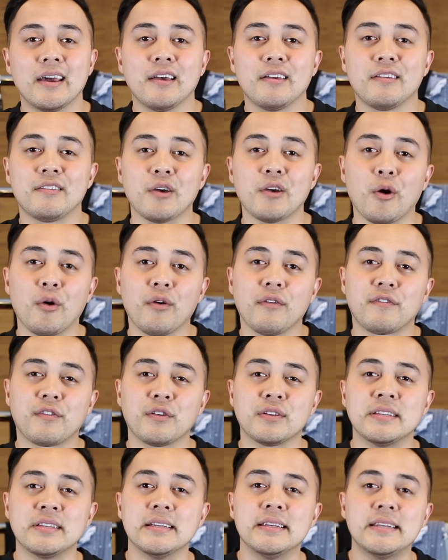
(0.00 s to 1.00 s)
So
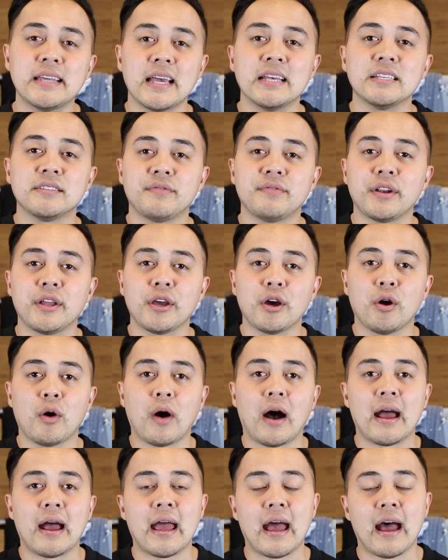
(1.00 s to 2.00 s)
for today's video
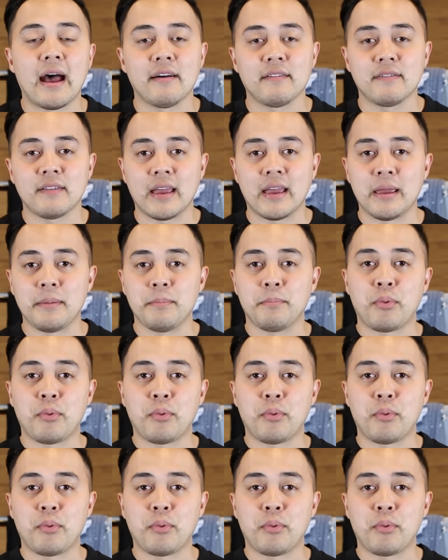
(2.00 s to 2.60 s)
I have a